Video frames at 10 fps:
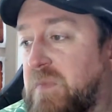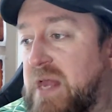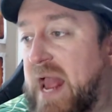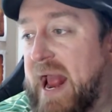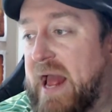
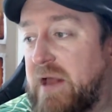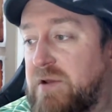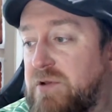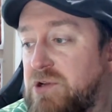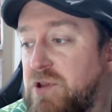
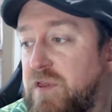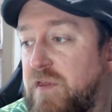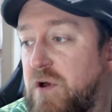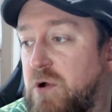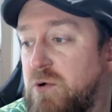and
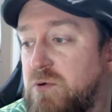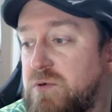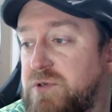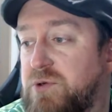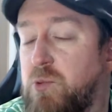
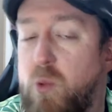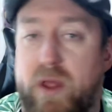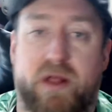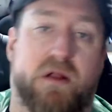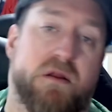those
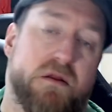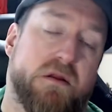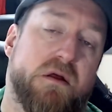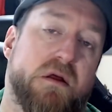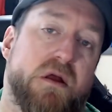
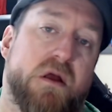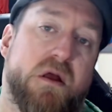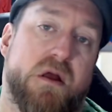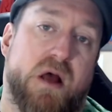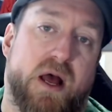will
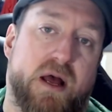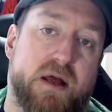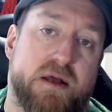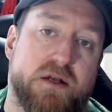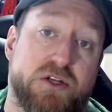
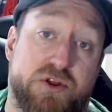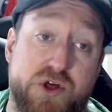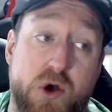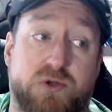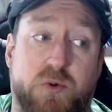
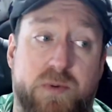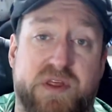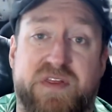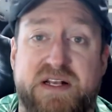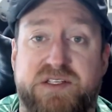be the
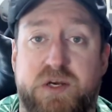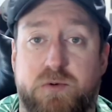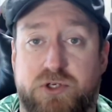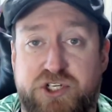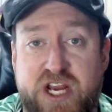things that
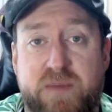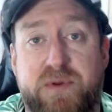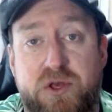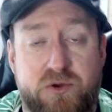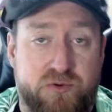will shape
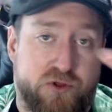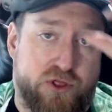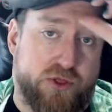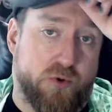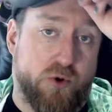you
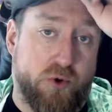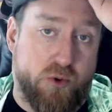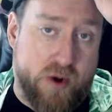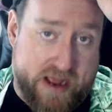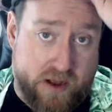
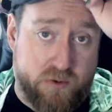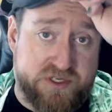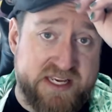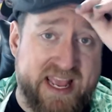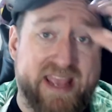throughout
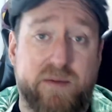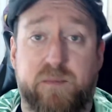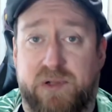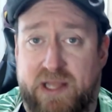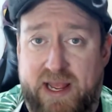
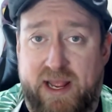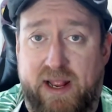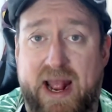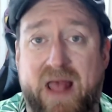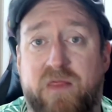
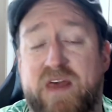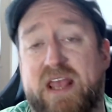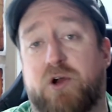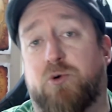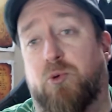gameplay, and they
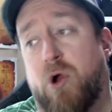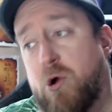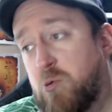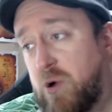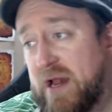grow.
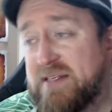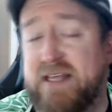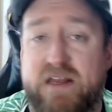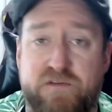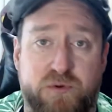Whereas
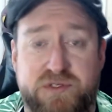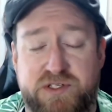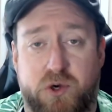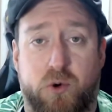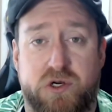influences
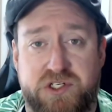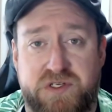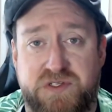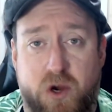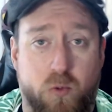and
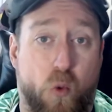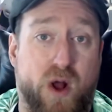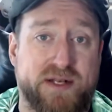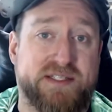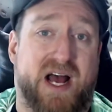origins are
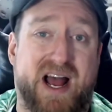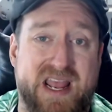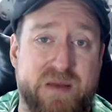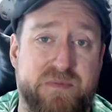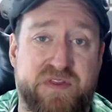
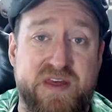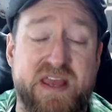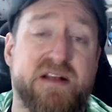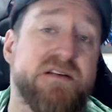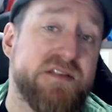one-time
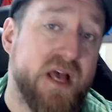things.